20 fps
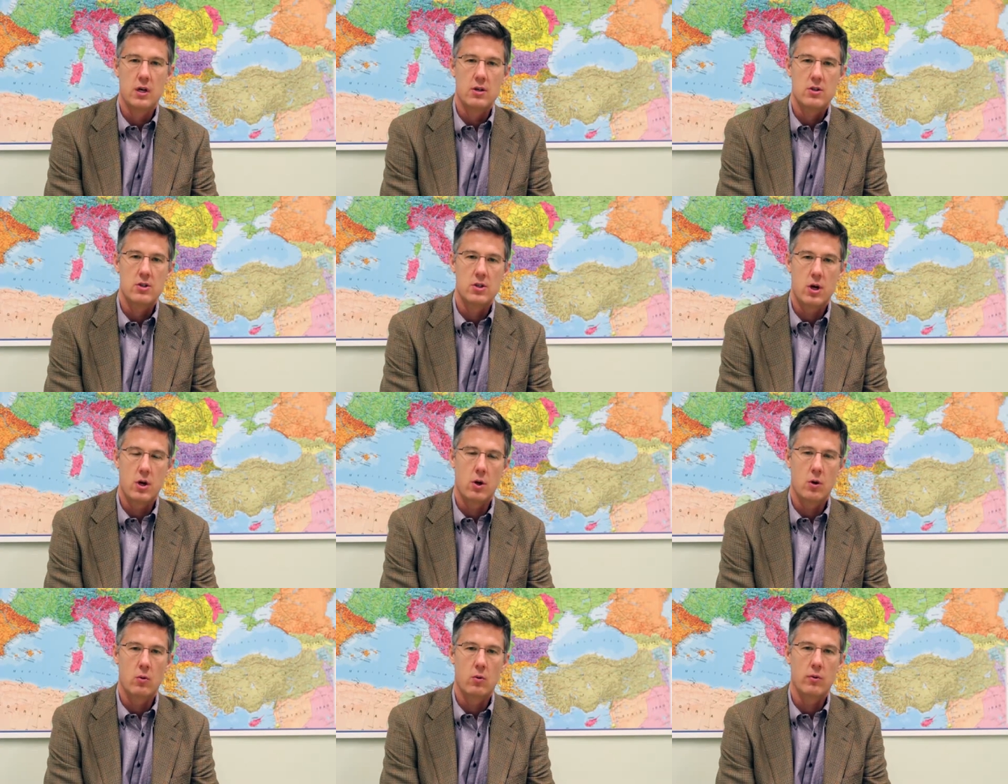
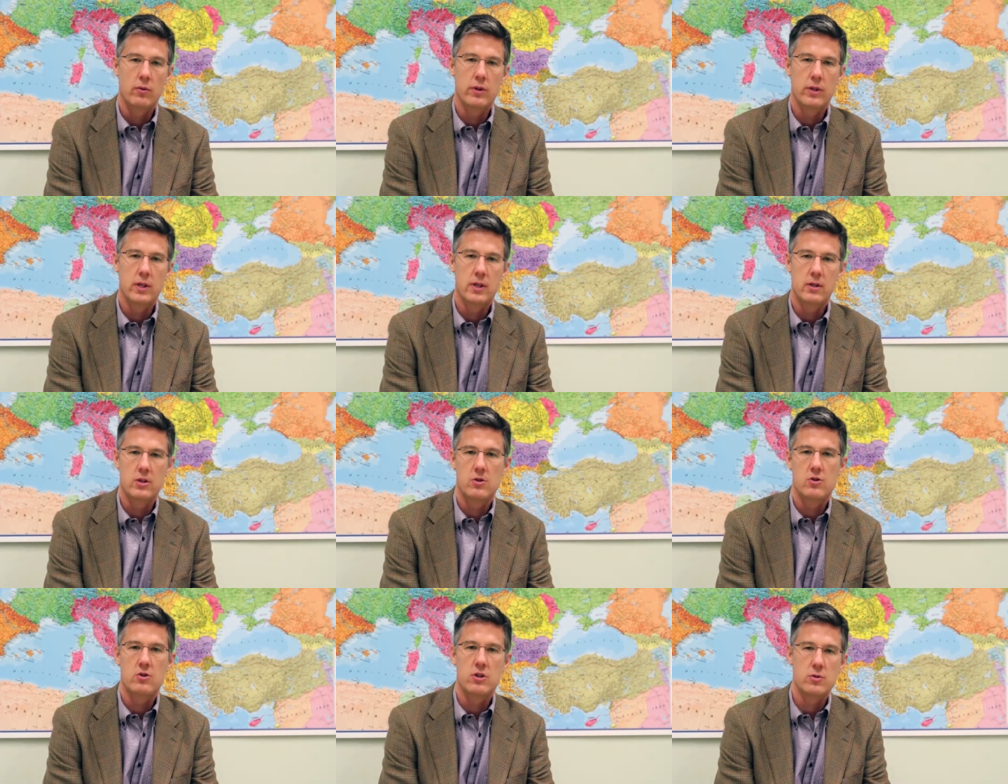So the
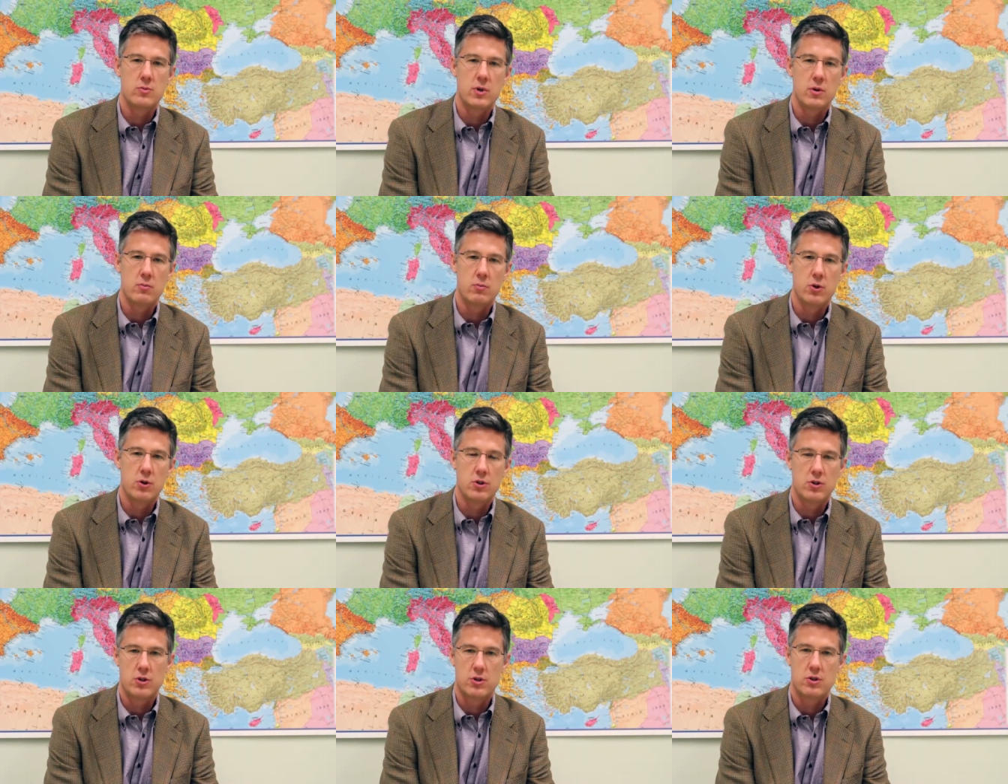industry is being
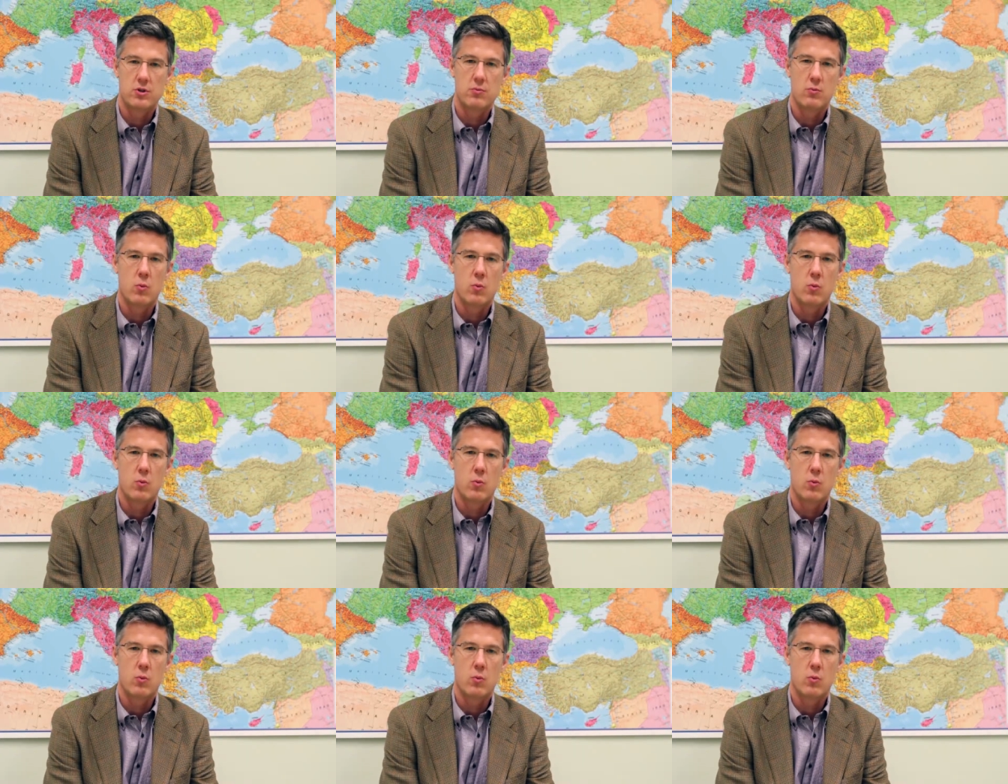pushed to